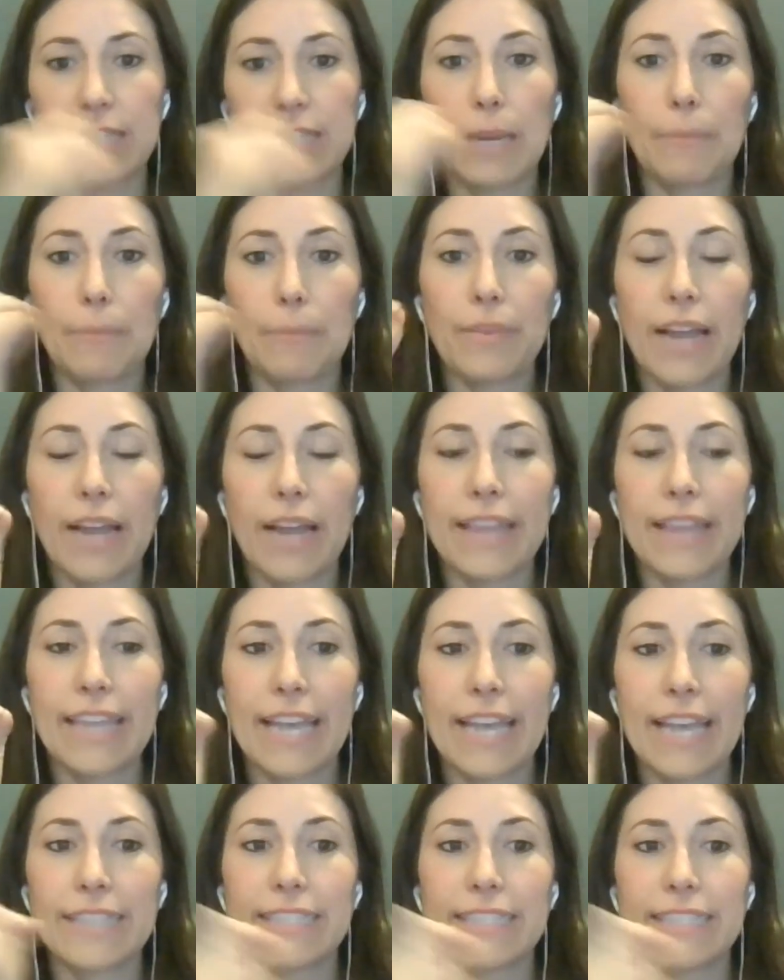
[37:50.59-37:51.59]
apply the
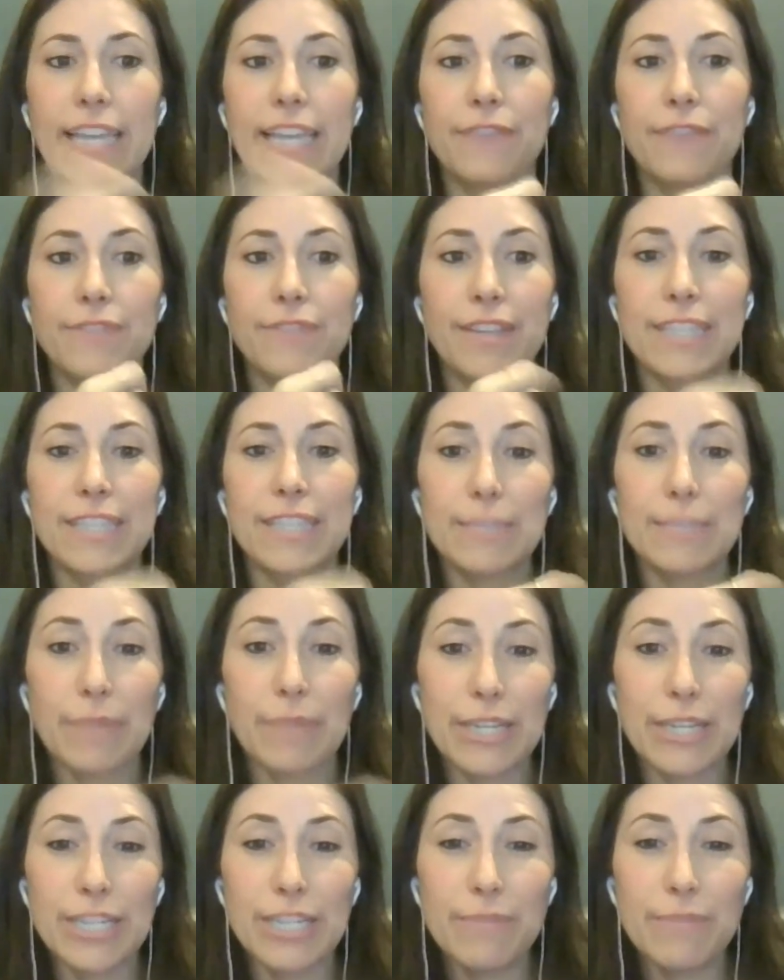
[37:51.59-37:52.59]
SDF to the
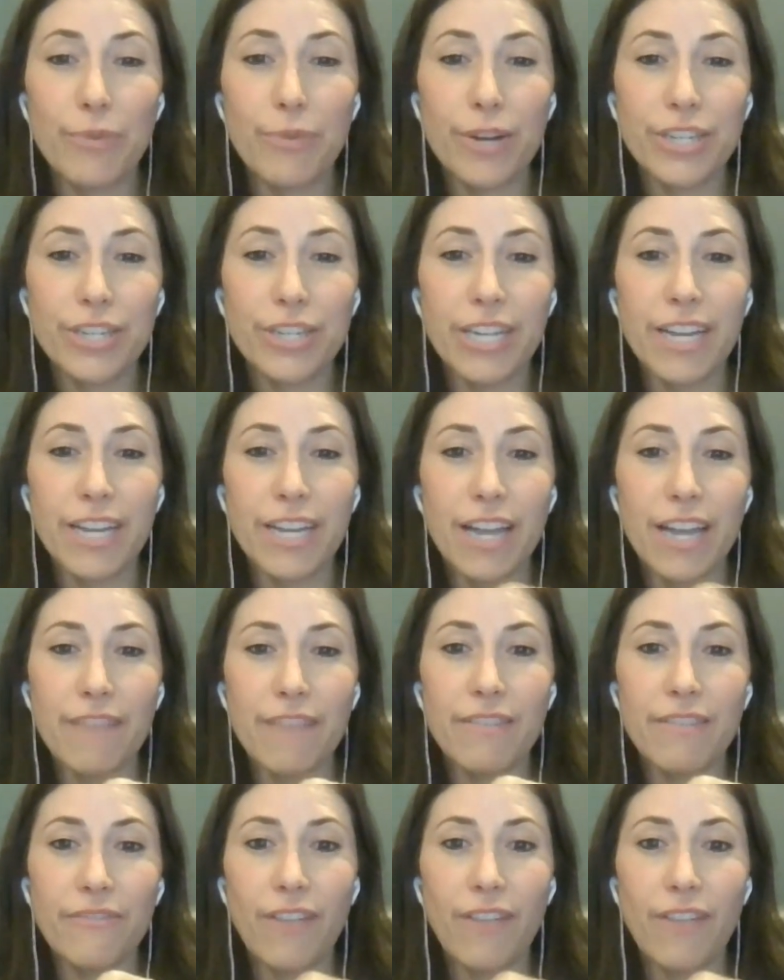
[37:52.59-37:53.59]
spongy portion
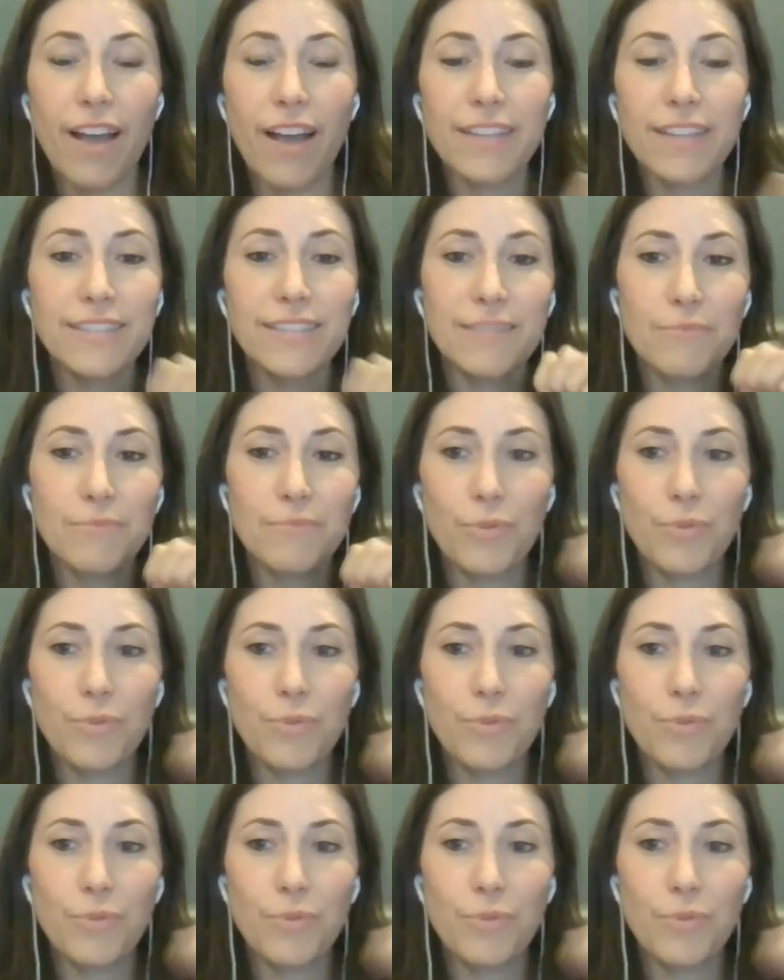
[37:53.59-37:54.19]
of the floss,